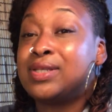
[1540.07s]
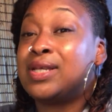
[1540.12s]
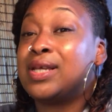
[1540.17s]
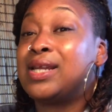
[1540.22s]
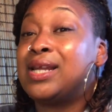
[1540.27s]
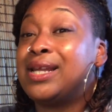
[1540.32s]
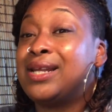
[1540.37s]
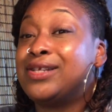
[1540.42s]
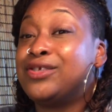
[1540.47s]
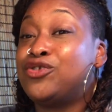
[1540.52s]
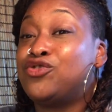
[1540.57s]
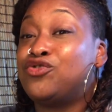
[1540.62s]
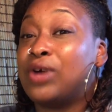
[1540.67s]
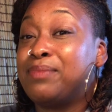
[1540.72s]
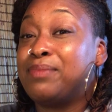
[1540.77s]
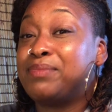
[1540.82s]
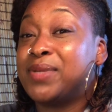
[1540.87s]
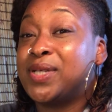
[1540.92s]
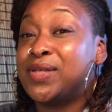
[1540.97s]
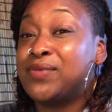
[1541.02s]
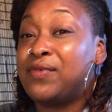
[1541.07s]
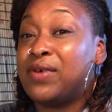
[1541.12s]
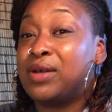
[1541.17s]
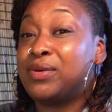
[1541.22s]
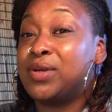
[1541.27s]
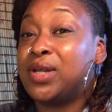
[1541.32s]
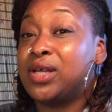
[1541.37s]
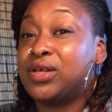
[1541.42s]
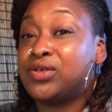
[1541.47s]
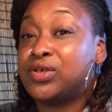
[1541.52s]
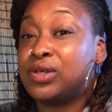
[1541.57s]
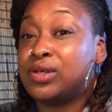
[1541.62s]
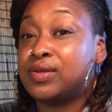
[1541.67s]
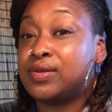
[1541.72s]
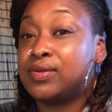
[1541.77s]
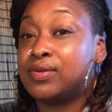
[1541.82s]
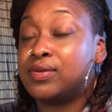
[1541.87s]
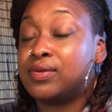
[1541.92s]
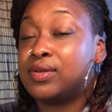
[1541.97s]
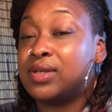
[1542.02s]
to drop this
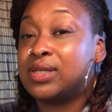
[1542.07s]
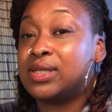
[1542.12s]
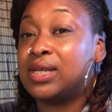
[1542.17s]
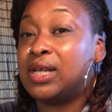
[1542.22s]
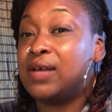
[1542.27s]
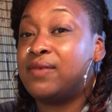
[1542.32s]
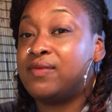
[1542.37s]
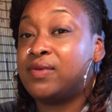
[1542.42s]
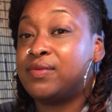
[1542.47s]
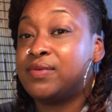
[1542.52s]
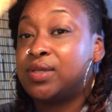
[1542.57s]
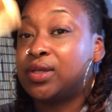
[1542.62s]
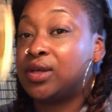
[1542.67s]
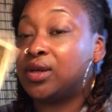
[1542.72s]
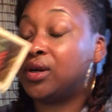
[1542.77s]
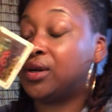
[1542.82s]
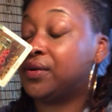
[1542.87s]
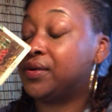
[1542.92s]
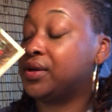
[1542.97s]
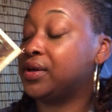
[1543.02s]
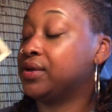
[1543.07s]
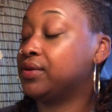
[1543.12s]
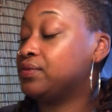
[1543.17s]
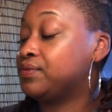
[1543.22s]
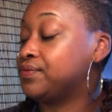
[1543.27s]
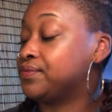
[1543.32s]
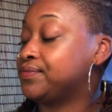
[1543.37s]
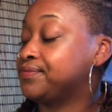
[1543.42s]
foundation, this level of security.